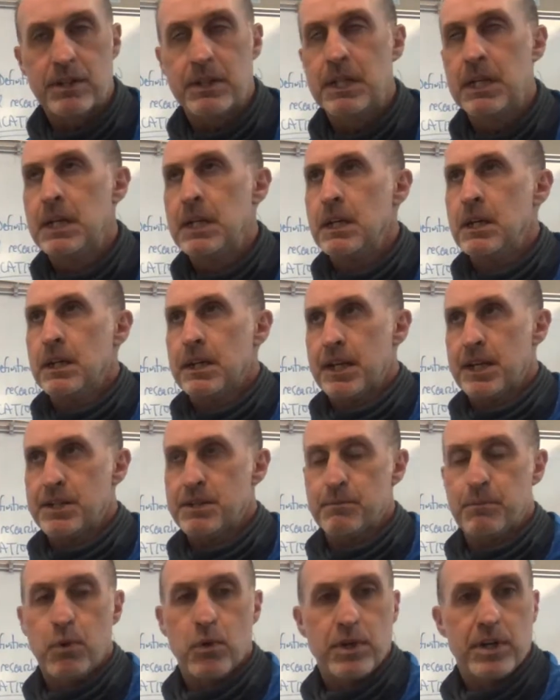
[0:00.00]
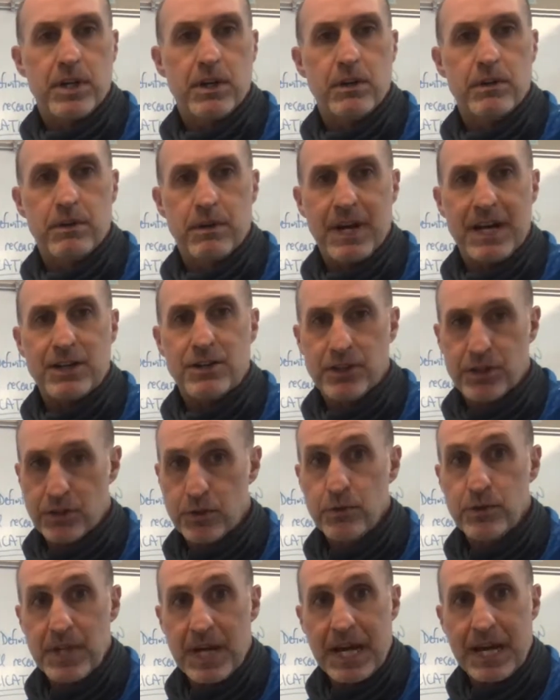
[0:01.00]
Okay, it's important to know there are actually
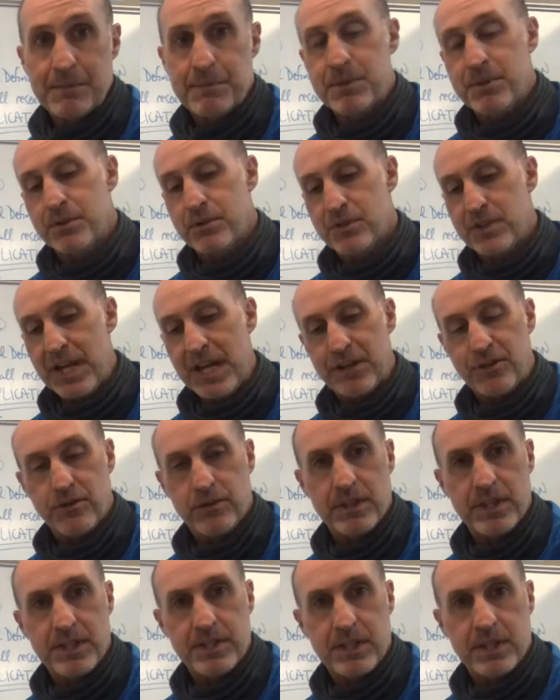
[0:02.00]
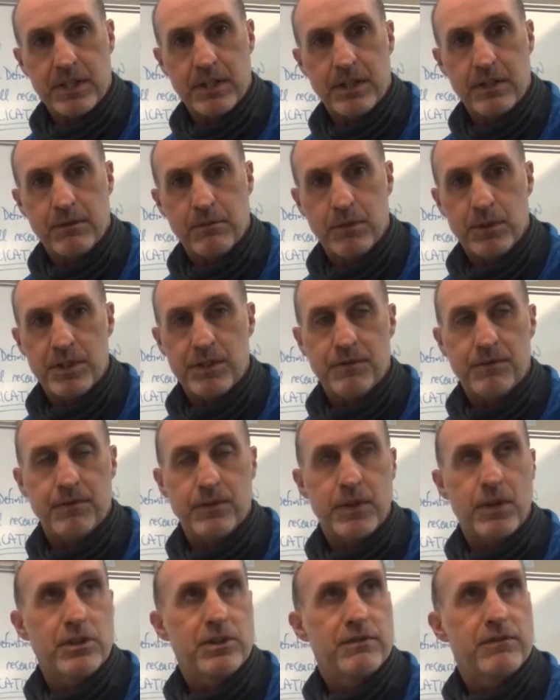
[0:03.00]
2 types. There's naturalistic, which for
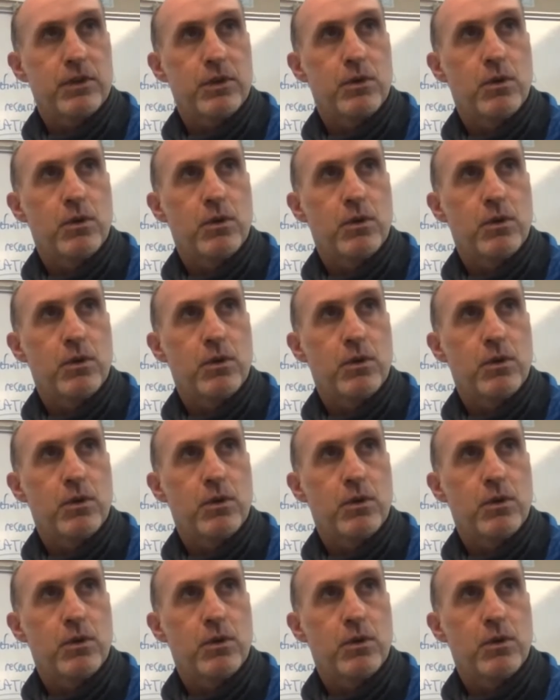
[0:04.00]
those of you who